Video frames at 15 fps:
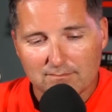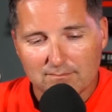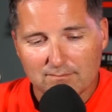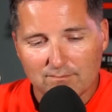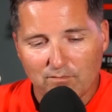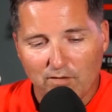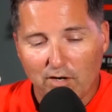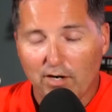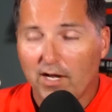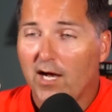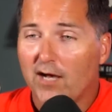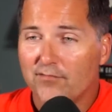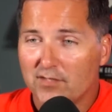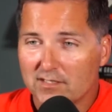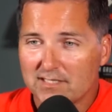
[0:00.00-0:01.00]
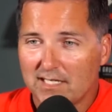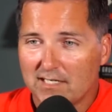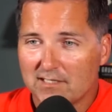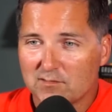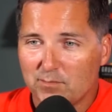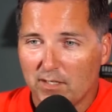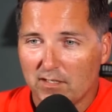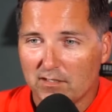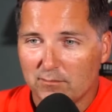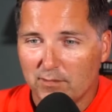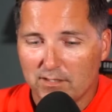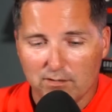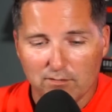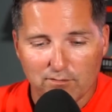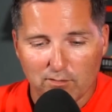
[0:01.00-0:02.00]
very obvious how to spell it when
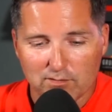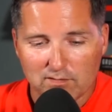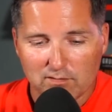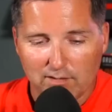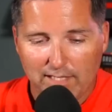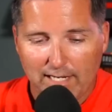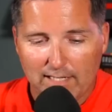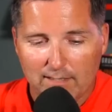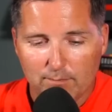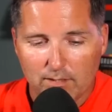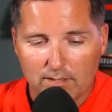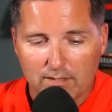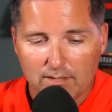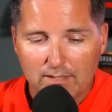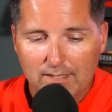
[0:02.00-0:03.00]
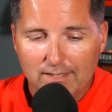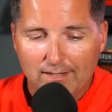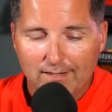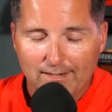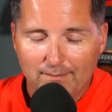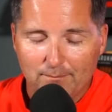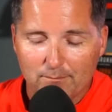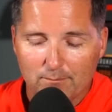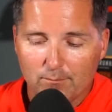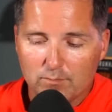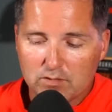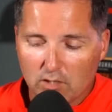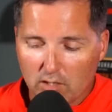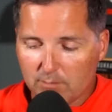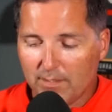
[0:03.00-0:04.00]
you first look at it. But um,
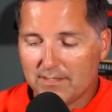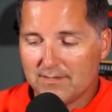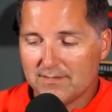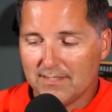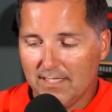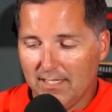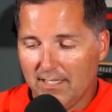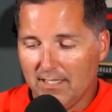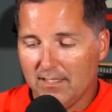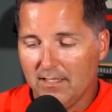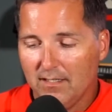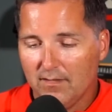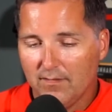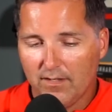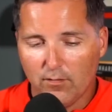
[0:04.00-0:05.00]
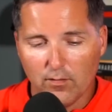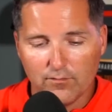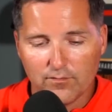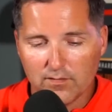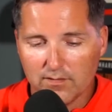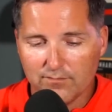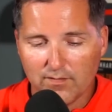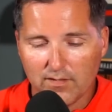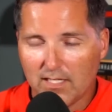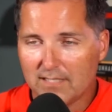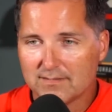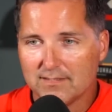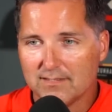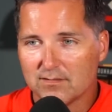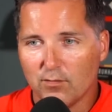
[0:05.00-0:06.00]
talked about this again. I don't know if Kahlef
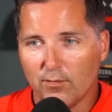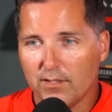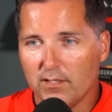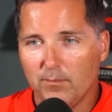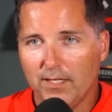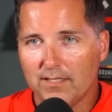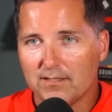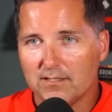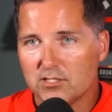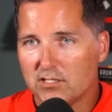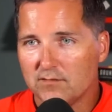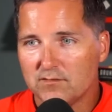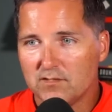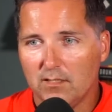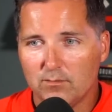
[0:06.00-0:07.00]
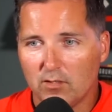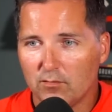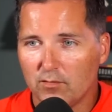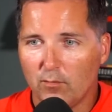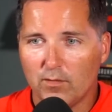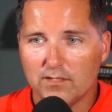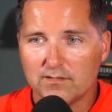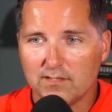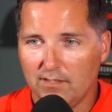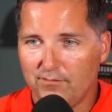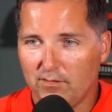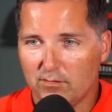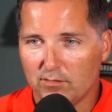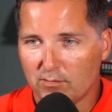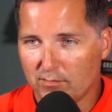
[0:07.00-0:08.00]
Hailassie is going to make the Chiefs team. Don't know what his
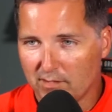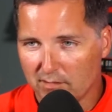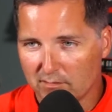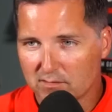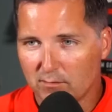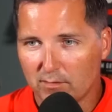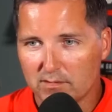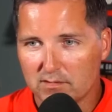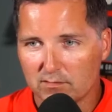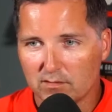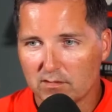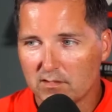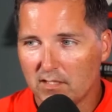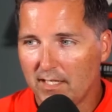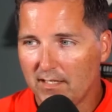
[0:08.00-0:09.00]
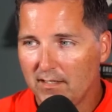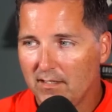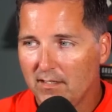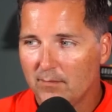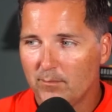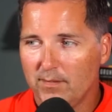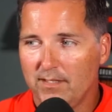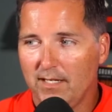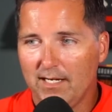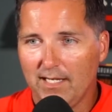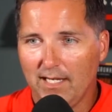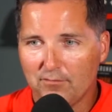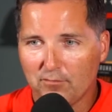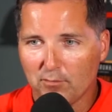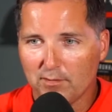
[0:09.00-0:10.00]
NFL career is going to look like but not
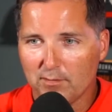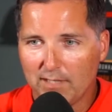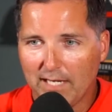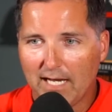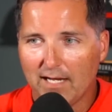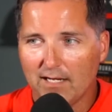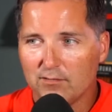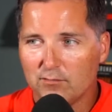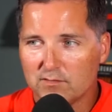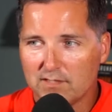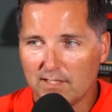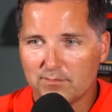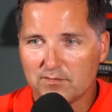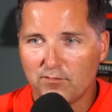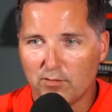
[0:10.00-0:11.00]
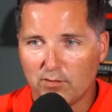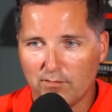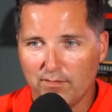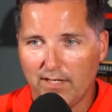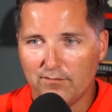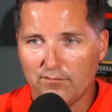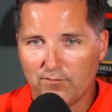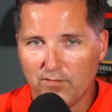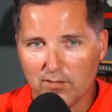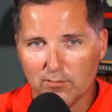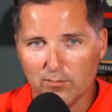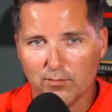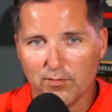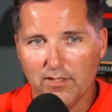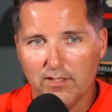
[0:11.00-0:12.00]
every guy who steps foot on that field